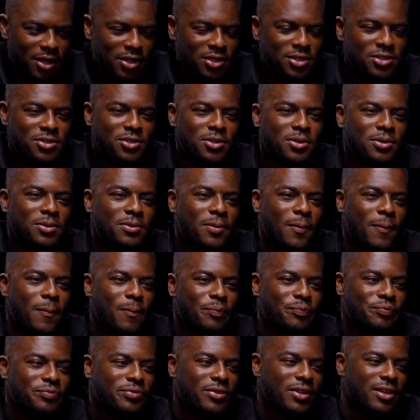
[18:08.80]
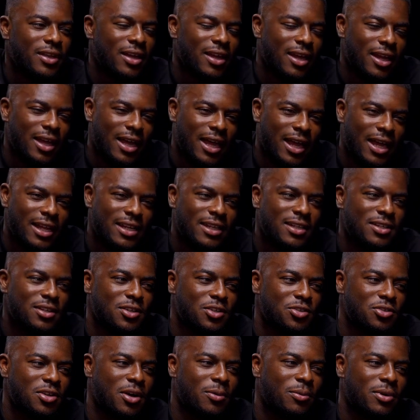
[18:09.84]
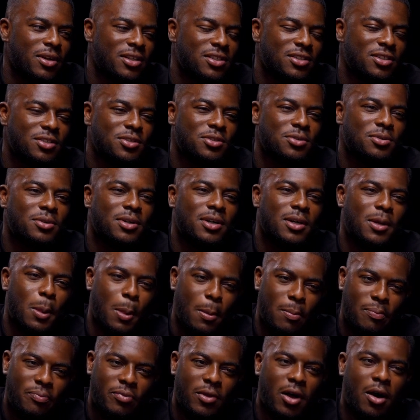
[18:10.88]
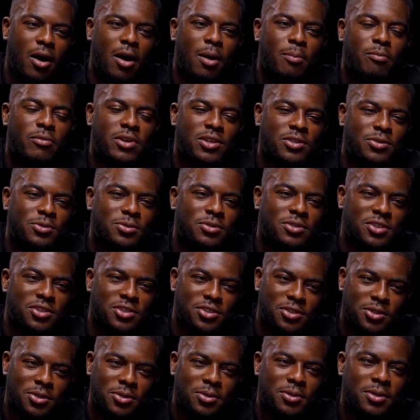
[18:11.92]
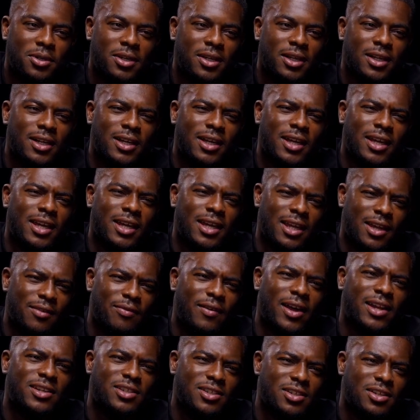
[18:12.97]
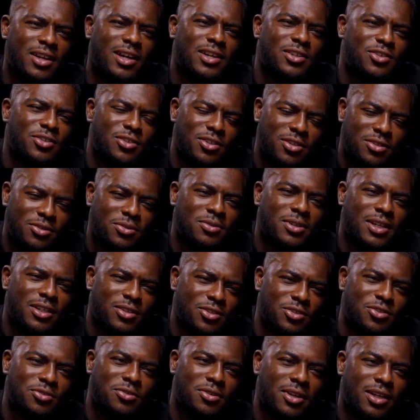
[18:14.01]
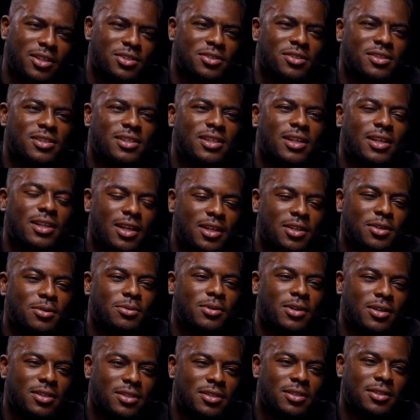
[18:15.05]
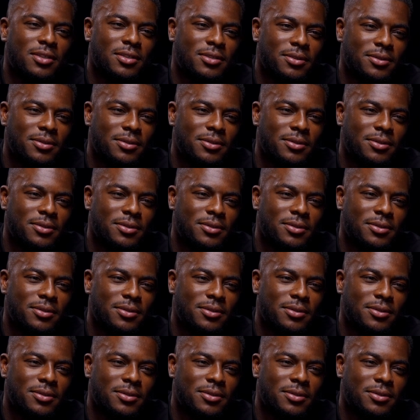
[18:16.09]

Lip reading: So, at the end of the show, I want us to do a arm wrestle to show if actually you're as chiseled and strong as you say that you are, sir.